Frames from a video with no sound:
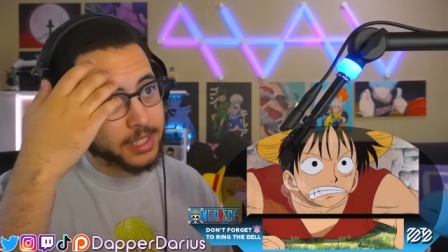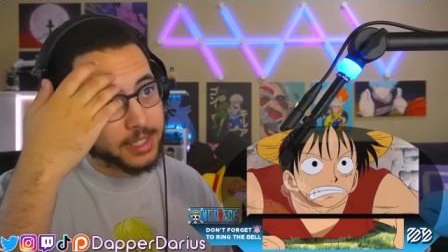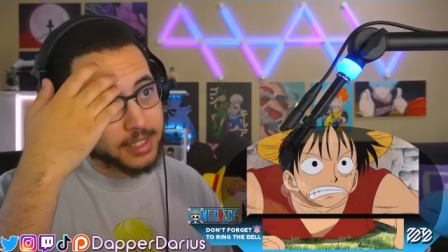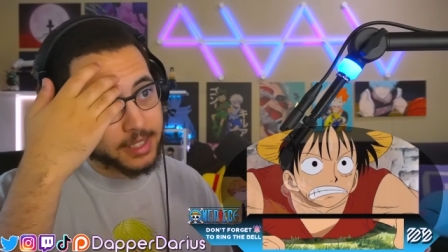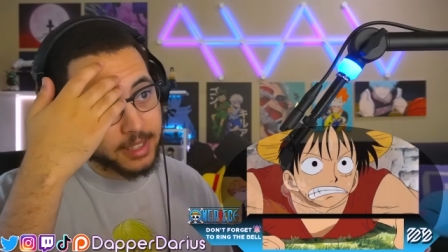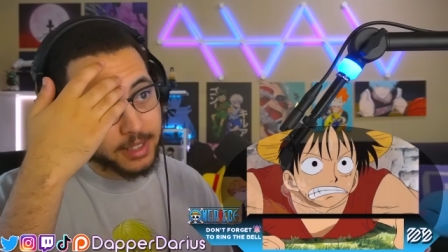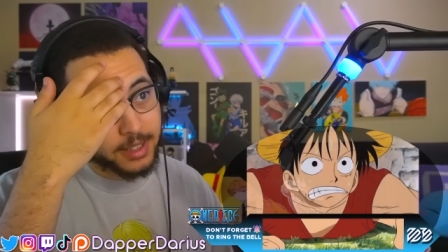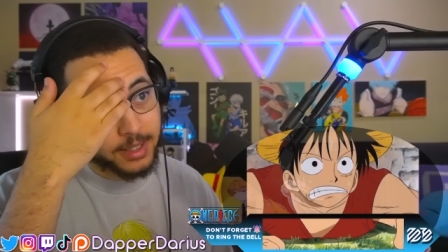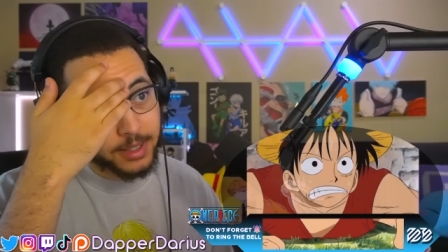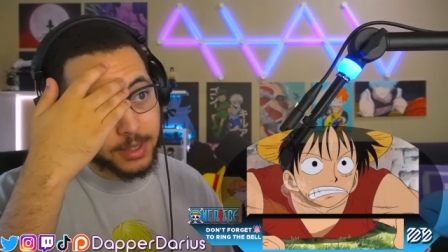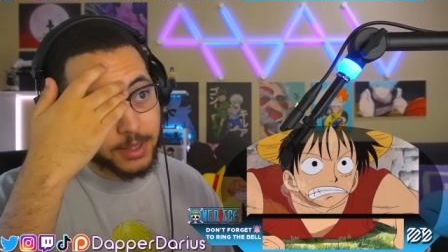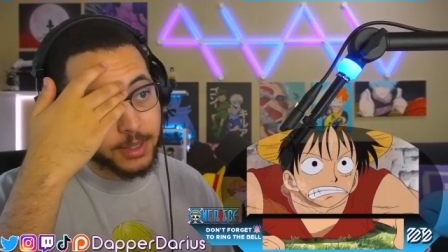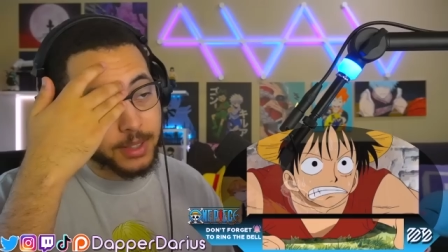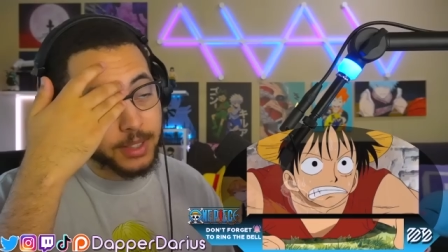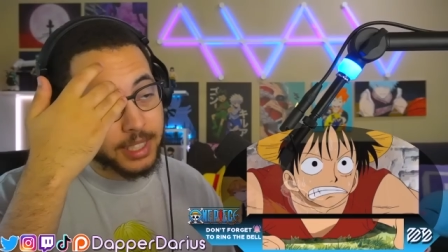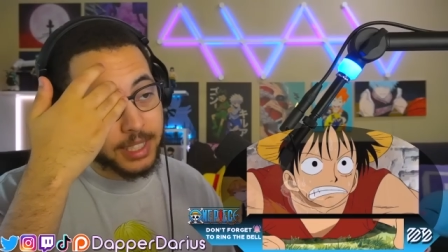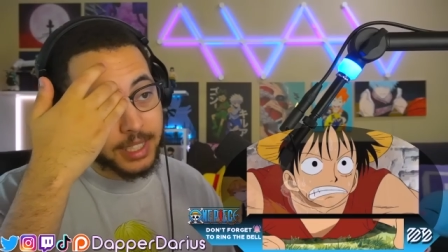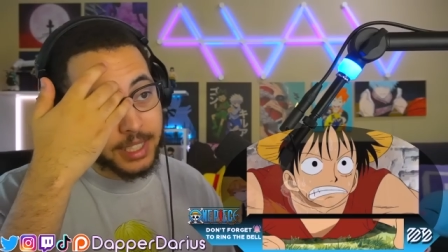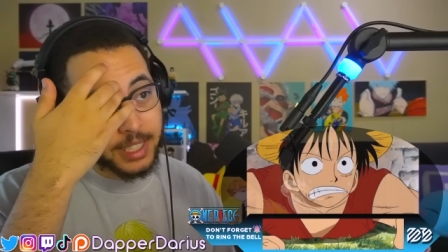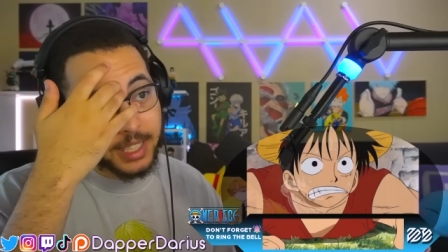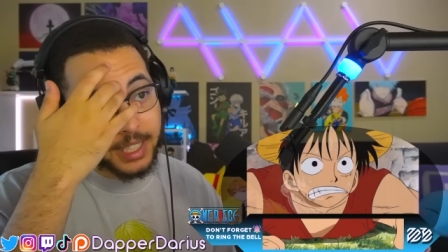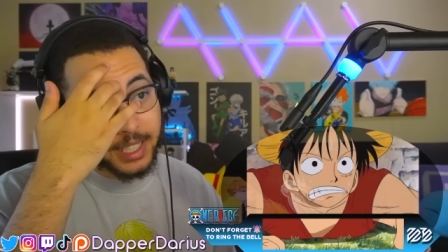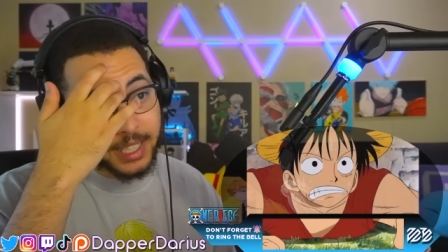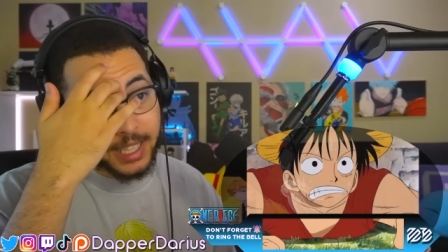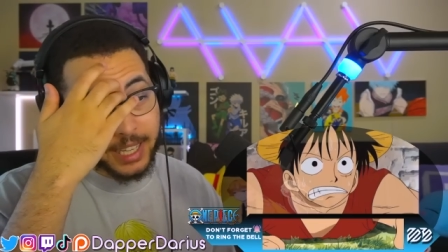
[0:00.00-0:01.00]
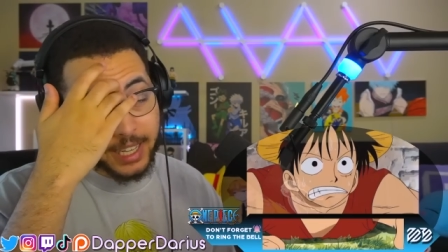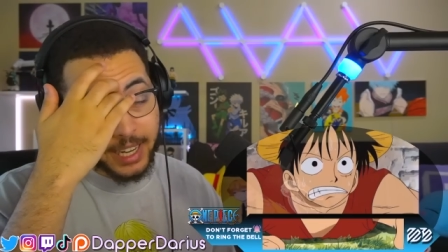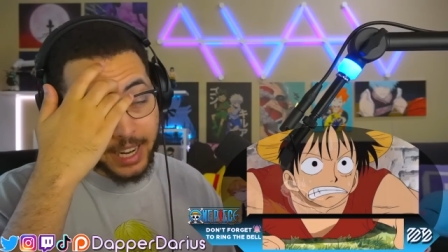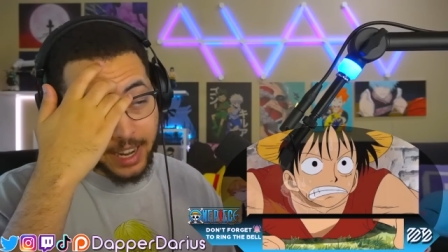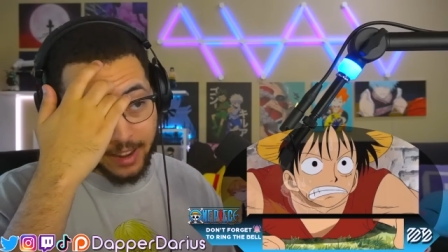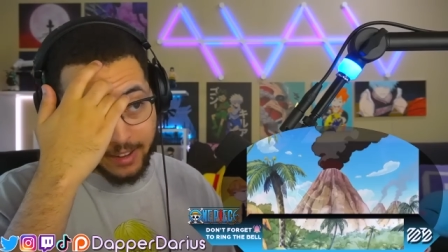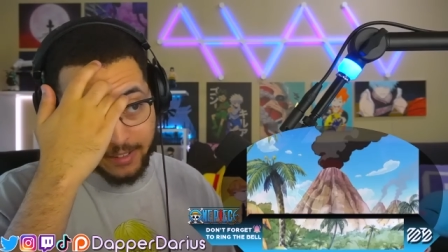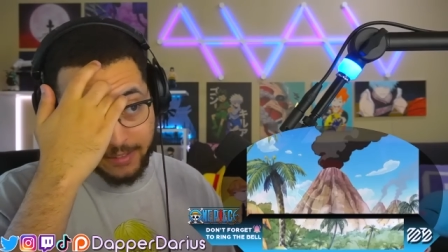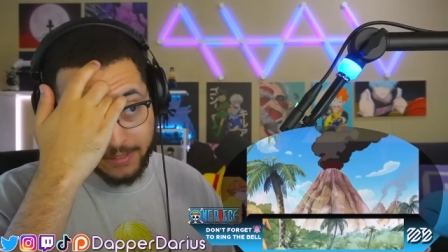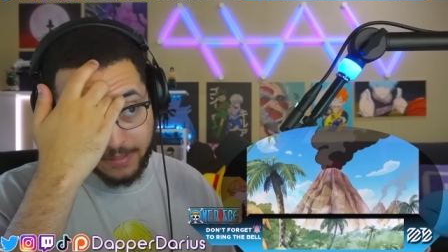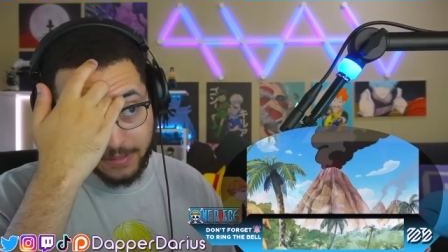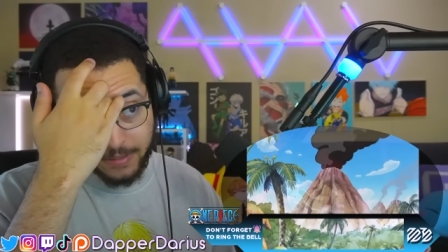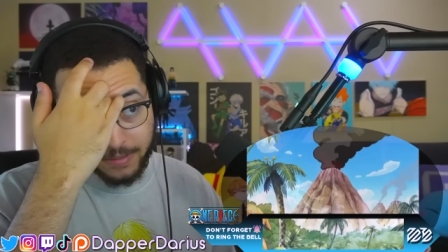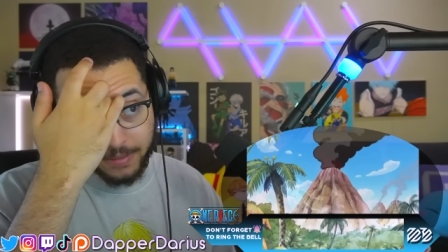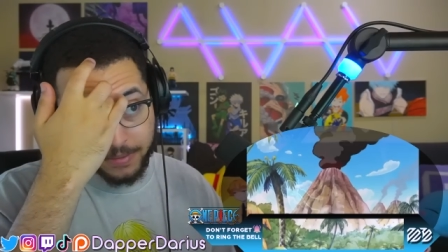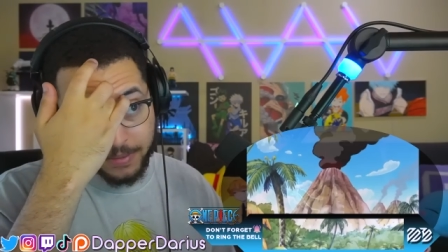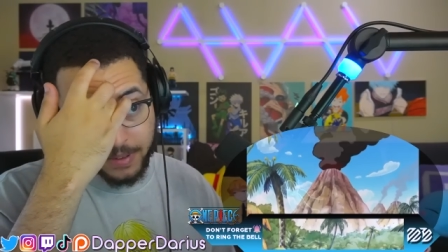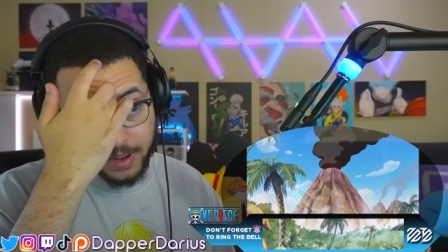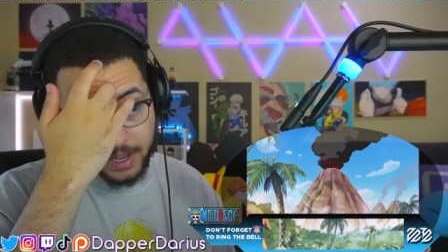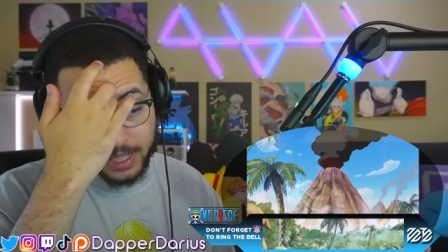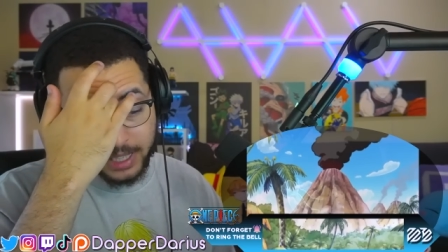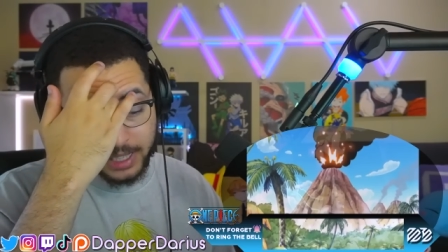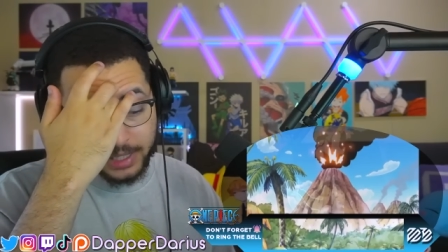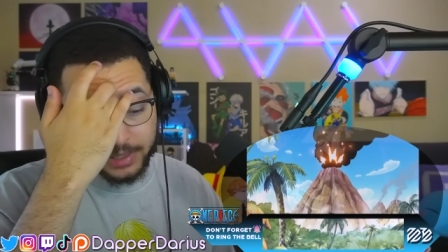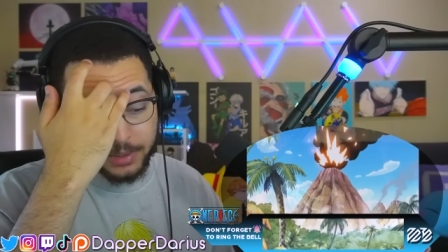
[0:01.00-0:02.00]
So you can't have
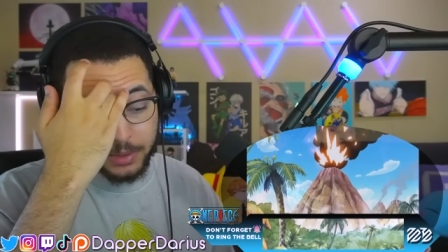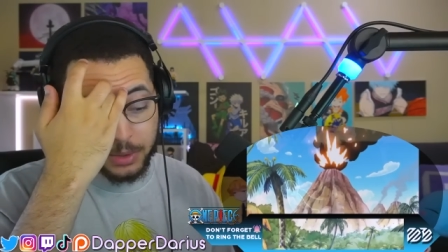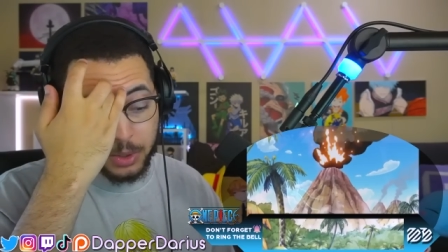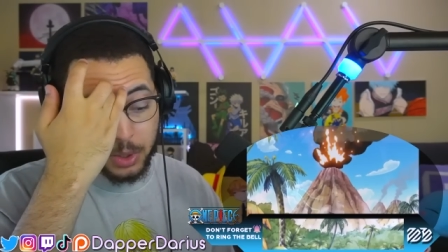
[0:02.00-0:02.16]
fucking